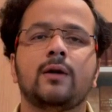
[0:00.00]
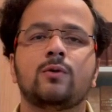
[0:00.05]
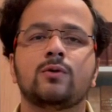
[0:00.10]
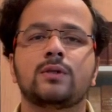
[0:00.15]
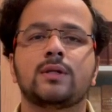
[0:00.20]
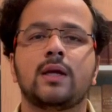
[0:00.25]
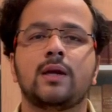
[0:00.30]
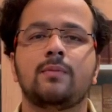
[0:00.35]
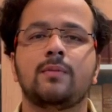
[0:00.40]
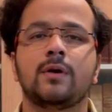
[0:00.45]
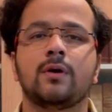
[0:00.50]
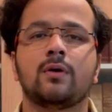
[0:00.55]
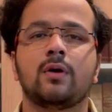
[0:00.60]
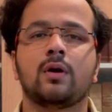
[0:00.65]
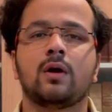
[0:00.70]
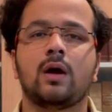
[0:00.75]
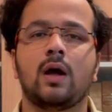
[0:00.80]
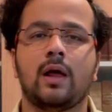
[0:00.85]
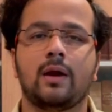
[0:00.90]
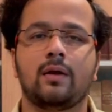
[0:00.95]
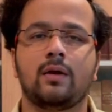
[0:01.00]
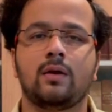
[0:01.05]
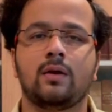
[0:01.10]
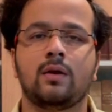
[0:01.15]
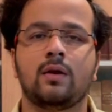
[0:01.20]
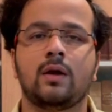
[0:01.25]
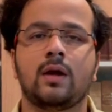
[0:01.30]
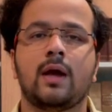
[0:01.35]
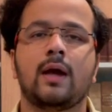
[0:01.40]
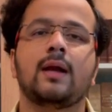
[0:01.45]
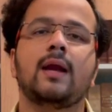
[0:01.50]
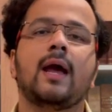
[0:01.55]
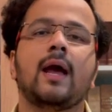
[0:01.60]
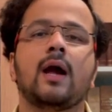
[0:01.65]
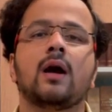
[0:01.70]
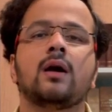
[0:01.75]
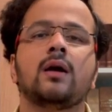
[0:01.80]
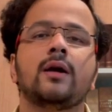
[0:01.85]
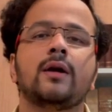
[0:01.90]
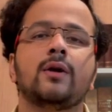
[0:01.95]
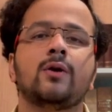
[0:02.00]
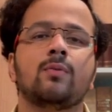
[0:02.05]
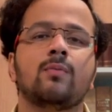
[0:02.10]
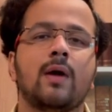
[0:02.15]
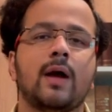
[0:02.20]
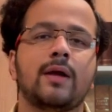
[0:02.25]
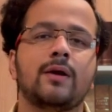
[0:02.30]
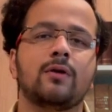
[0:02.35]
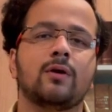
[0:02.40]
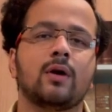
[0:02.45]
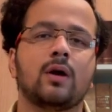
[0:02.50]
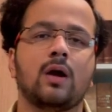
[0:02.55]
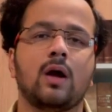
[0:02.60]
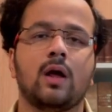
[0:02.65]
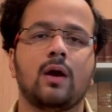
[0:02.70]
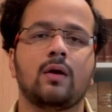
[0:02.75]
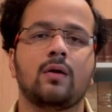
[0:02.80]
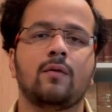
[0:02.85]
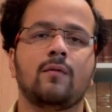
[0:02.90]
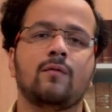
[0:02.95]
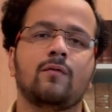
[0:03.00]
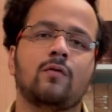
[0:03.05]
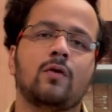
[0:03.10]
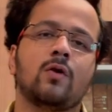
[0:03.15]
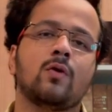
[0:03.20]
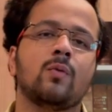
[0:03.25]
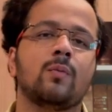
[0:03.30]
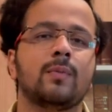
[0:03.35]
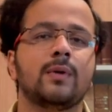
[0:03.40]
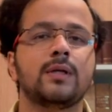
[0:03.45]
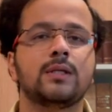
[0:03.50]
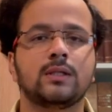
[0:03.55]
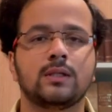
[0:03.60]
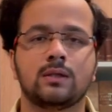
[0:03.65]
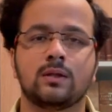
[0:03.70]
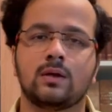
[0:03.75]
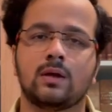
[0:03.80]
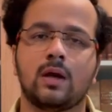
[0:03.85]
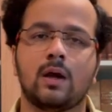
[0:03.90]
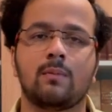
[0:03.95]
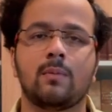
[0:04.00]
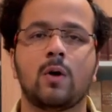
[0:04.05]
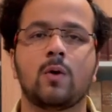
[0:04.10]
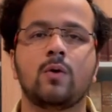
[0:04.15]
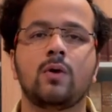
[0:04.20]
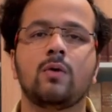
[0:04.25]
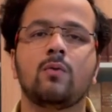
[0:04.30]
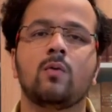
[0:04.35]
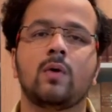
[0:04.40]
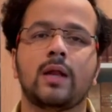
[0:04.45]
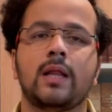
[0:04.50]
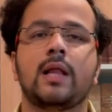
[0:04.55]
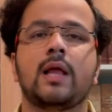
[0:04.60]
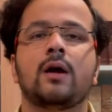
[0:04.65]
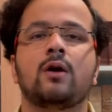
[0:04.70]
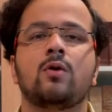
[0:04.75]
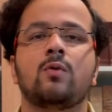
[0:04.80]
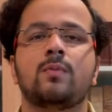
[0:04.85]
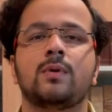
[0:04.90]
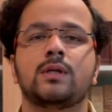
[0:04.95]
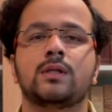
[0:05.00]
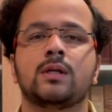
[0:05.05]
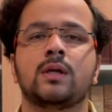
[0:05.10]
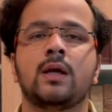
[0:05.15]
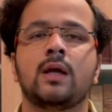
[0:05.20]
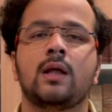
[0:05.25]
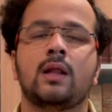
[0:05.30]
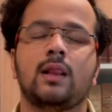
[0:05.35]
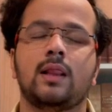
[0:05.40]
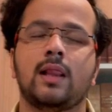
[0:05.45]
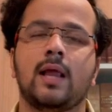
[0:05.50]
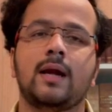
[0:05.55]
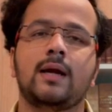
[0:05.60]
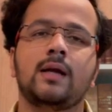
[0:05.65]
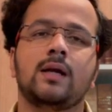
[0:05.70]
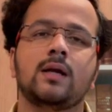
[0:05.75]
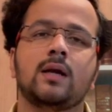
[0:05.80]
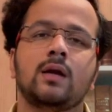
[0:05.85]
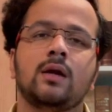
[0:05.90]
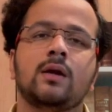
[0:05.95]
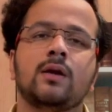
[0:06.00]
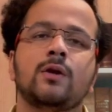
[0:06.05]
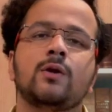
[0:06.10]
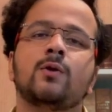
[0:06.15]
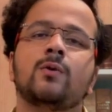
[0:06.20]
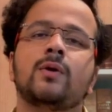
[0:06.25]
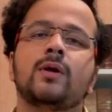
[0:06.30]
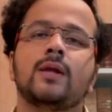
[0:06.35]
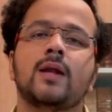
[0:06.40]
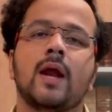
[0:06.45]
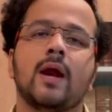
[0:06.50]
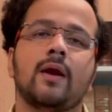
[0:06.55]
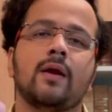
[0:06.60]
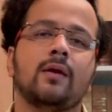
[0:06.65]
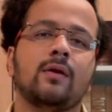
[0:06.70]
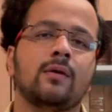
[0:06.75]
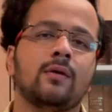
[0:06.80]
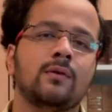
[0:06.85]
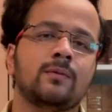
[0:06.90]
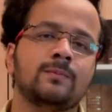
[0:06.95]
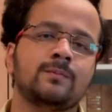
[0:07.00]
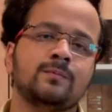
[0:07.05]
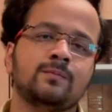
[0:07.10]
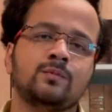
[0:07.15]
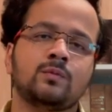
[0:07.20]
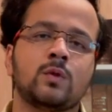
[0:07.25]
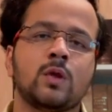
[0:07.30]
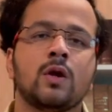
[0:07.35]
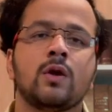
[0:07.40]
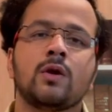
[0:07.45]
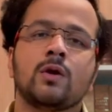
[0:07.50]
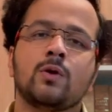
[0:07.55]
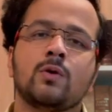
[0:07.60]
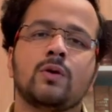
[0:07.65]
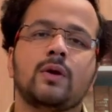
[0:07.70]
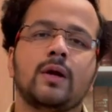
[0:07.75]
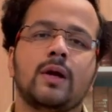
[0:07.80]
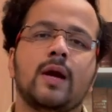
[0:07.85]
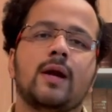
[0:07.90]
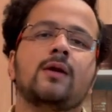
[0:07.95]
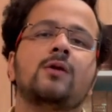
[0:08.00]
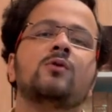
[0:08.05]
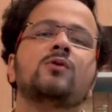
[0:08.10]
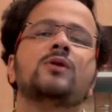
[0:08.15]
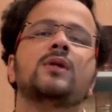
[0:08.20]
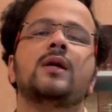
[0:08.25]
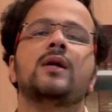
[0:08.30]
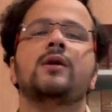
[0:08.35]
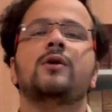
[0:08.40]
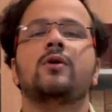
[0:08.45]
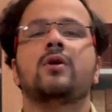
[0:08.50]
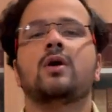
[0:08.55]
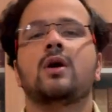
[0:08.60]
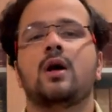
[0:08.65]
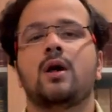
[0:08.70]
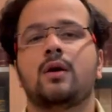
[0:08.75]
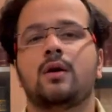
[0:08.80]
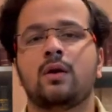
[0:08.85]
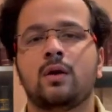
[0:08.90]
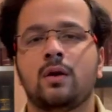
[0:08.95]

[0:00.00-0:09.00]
to sell me your car, and I agreed to buy your car for amount 1 lakh rupees. Later you denied. You denied to sell your car.